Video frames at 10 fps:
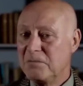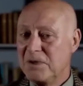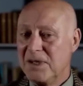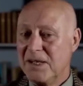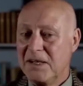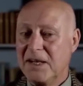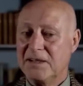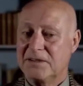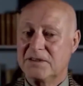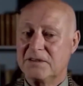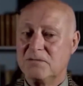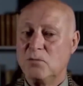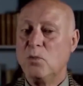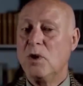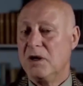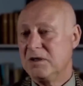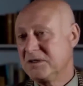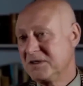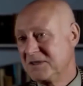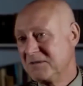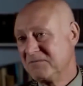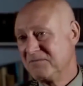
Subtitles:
But it gets worse,